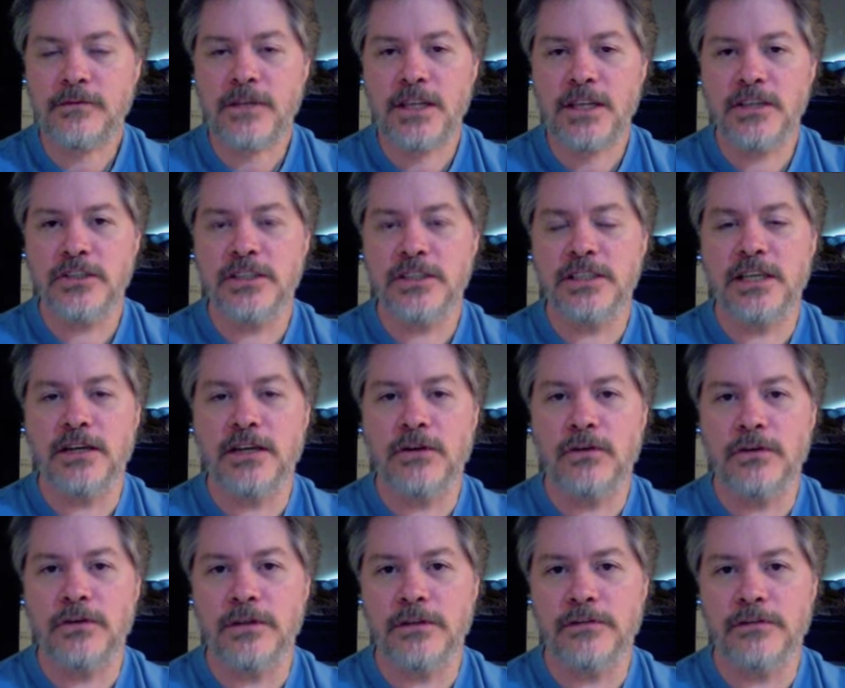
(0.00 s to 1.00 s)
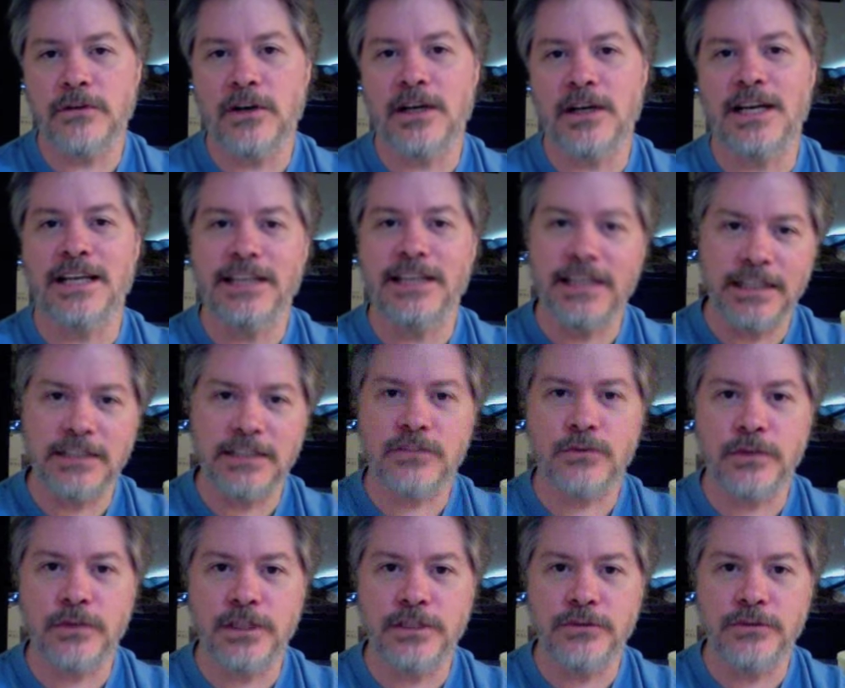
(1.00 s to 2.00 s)
She's got a hold of the front. I think it's
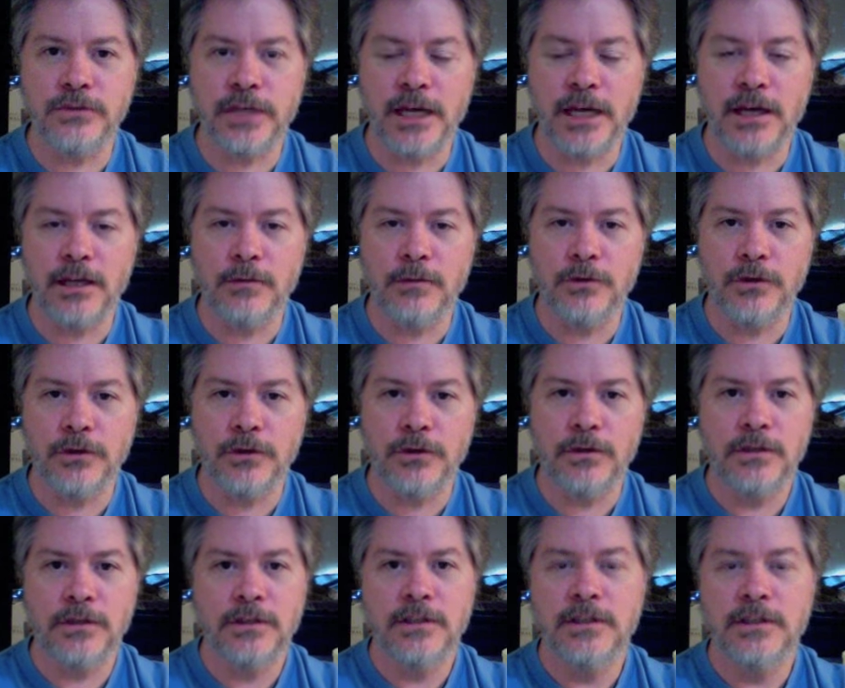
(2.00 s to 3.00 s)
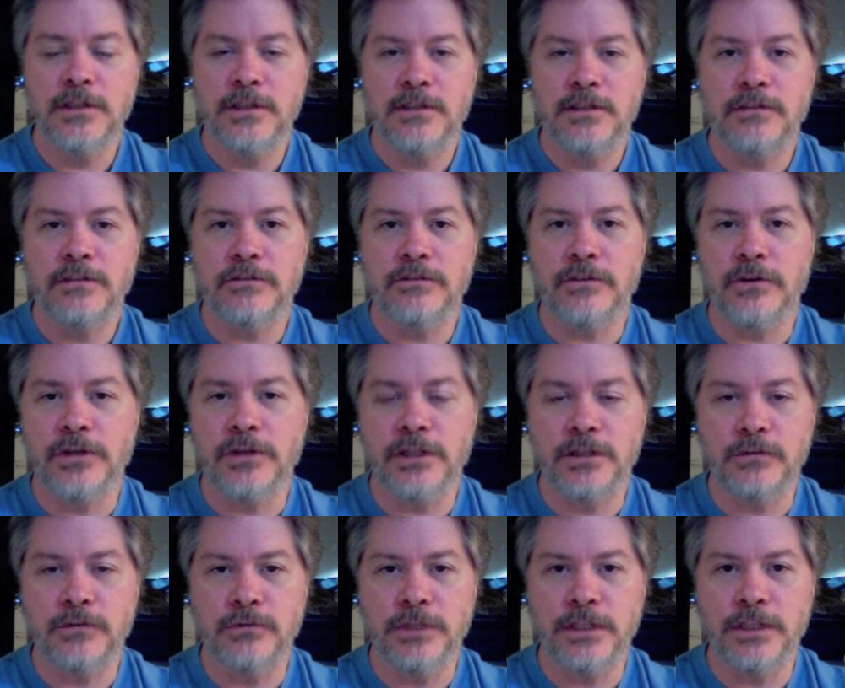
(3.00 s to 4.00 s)
22 caliber. Very
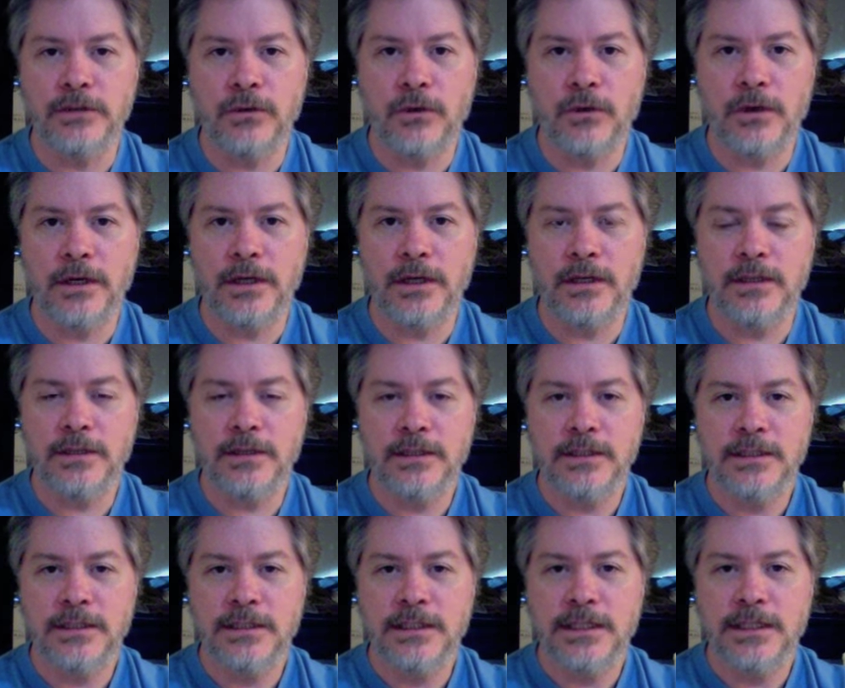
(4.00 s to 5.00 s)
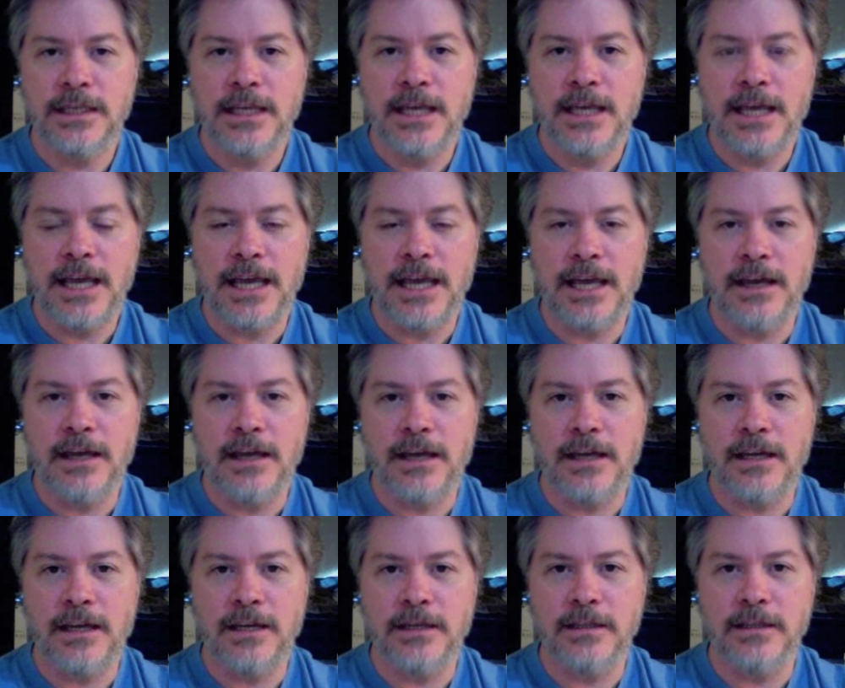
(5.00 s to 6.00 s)
little recoil
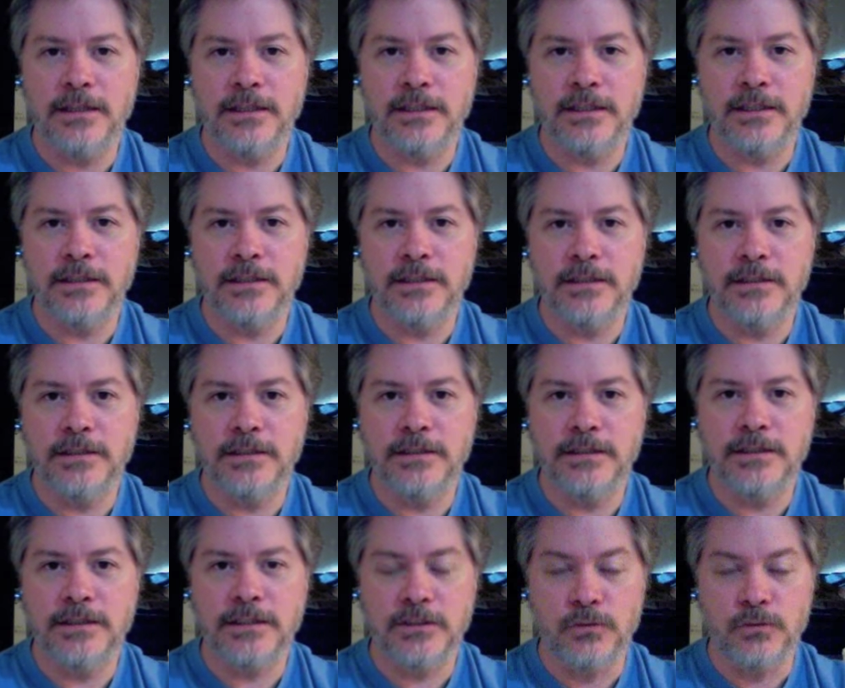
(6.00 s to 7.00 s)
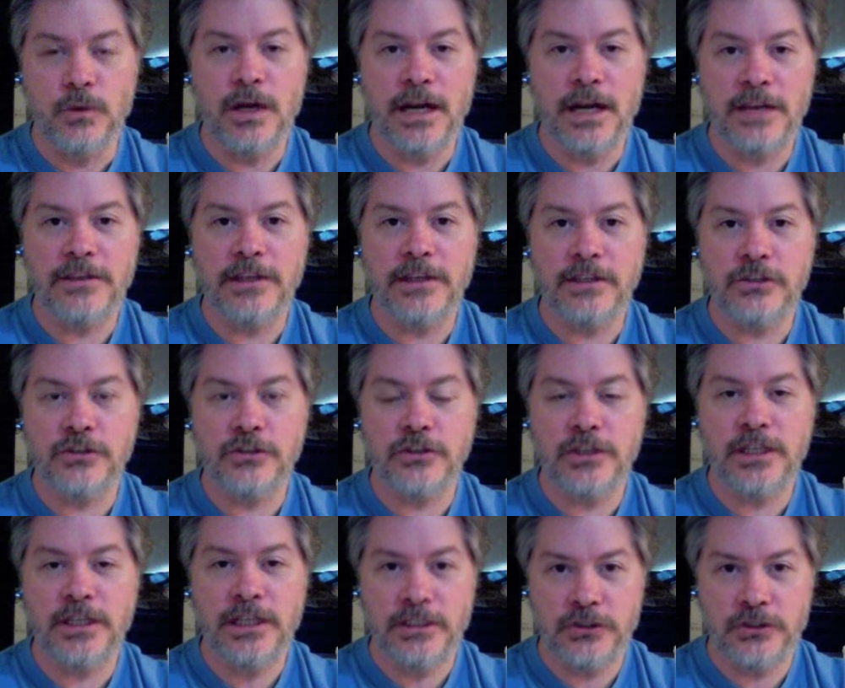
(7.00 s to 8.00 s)
and this is what I think
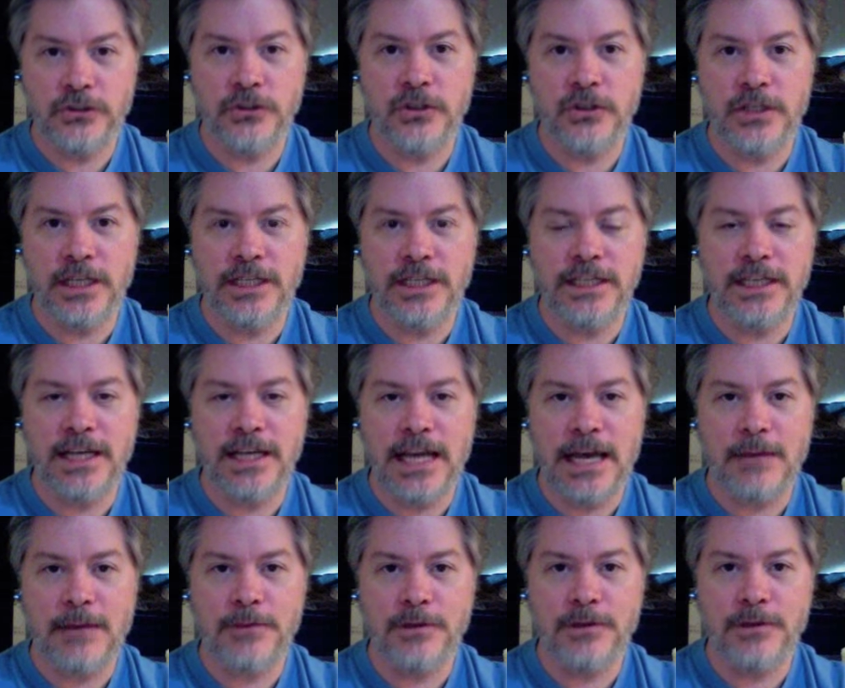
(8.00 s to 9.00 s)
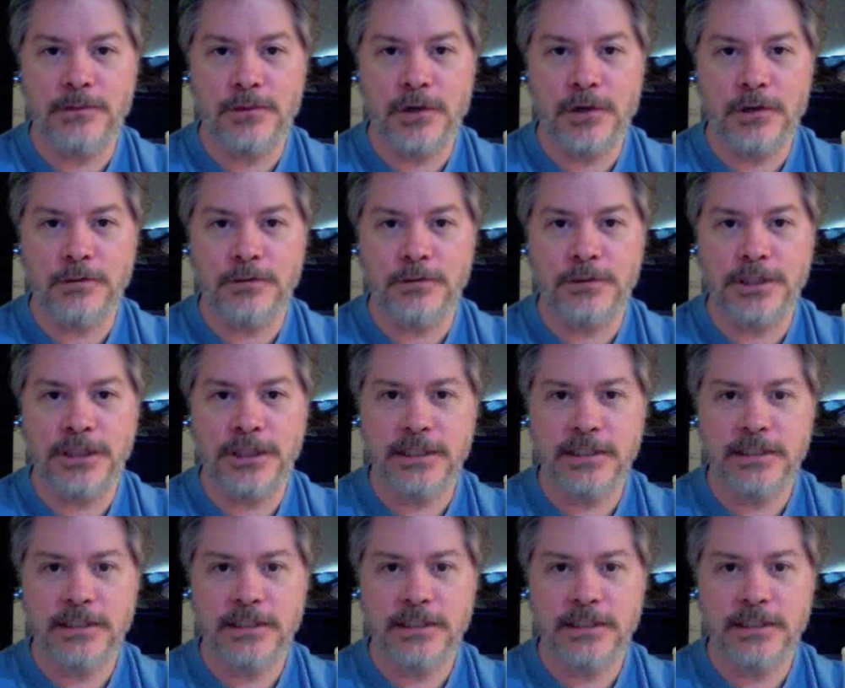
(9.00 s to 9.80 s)
should should and did happen probably.